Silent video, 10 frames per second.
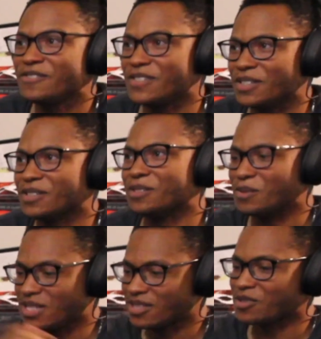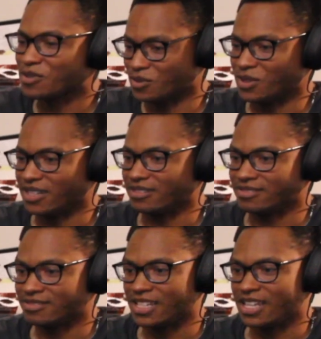feel with the story,
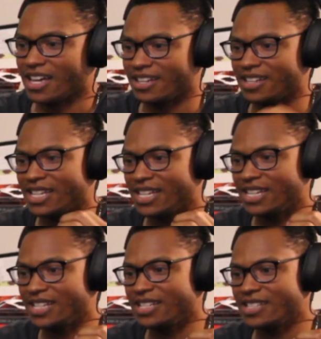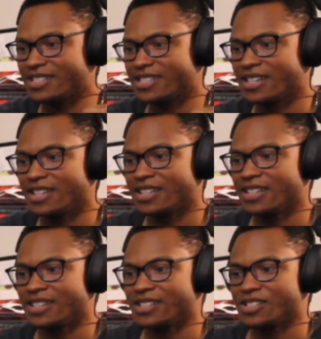it is
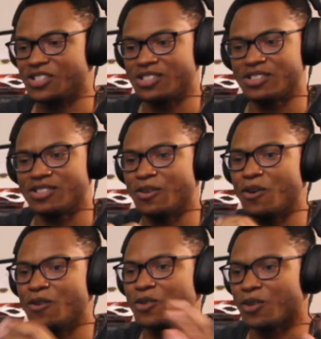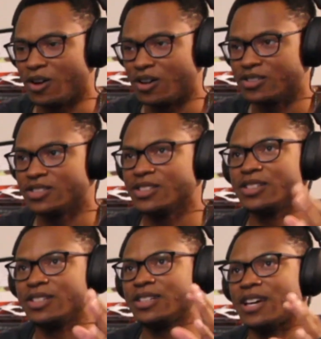just overall,
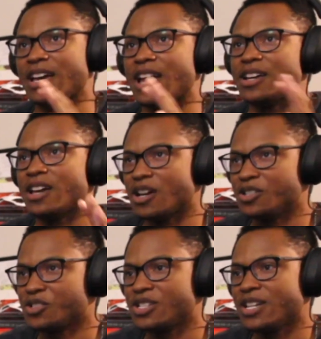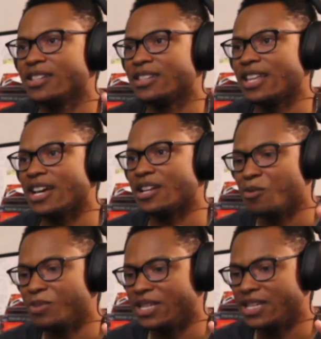I understand that
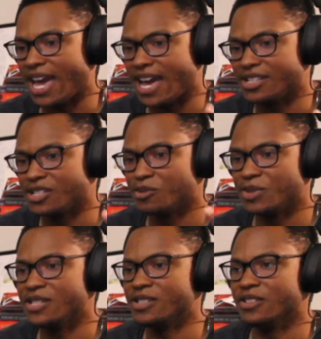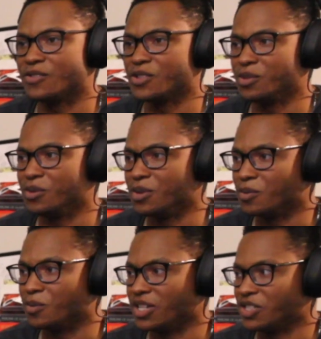OP has a reason for
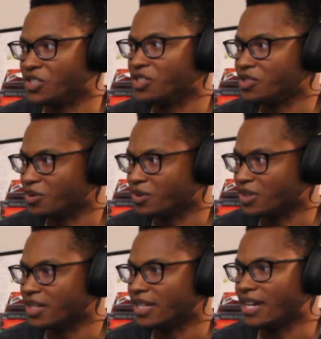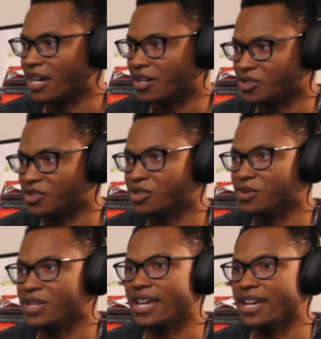doing what she's doing and how she's
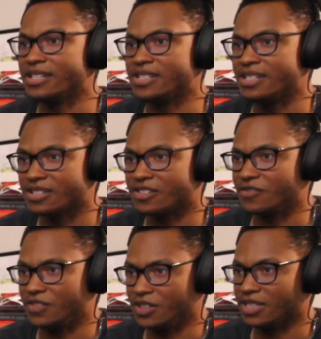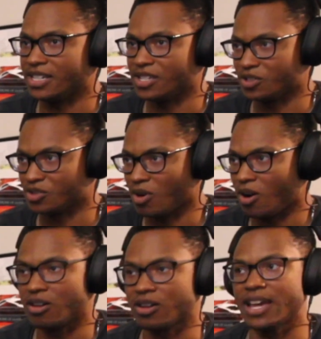doing it and doesn't feel like it is
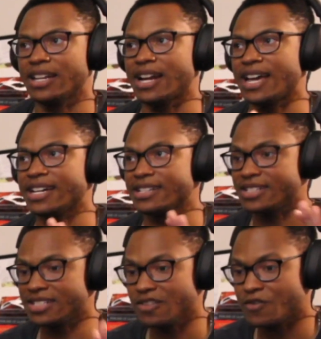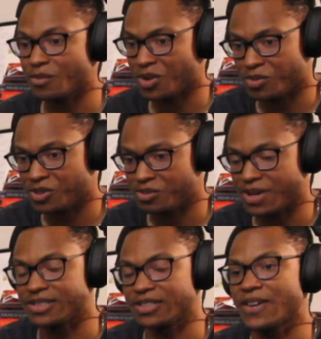wrong. And I can see from her
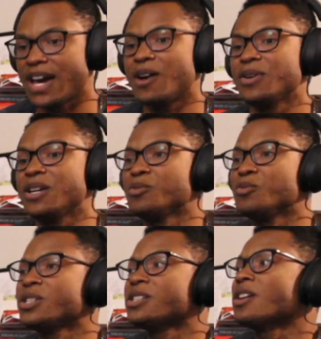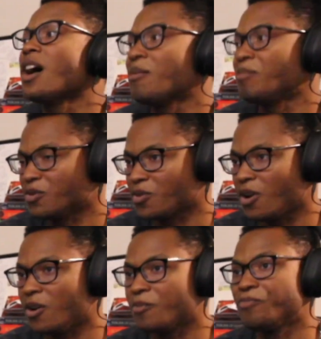perspective how it would not be
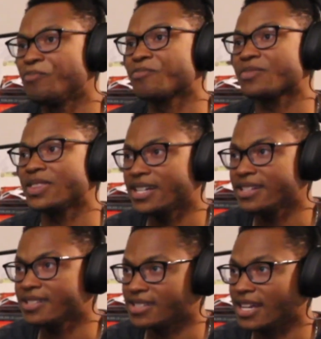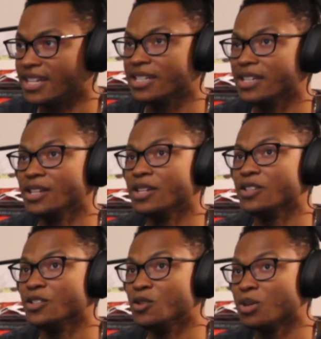wrong. That said,
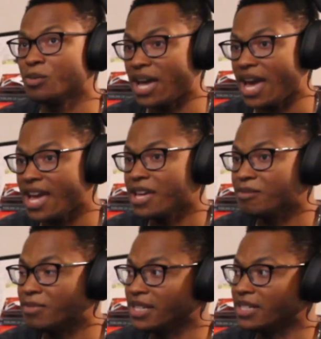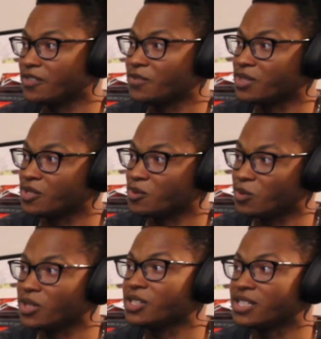you are paying money for this
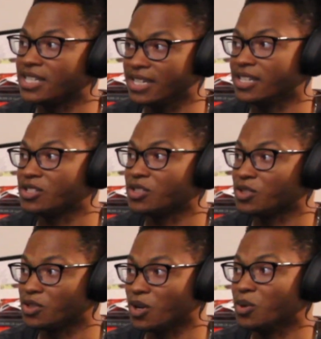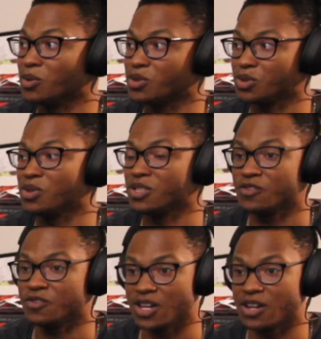one kid to go to
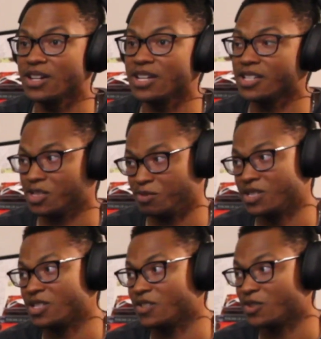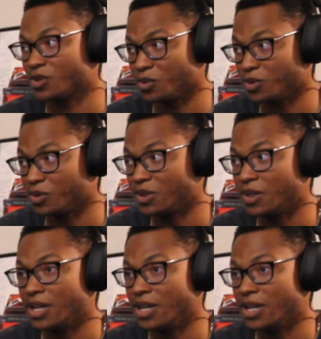this very expensive school.